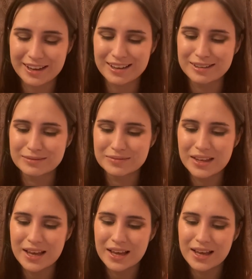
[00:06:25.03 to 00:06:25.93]
um
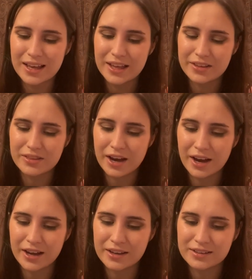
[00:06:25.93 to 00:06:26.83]

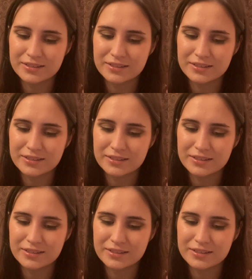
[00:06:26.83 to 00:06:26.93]
that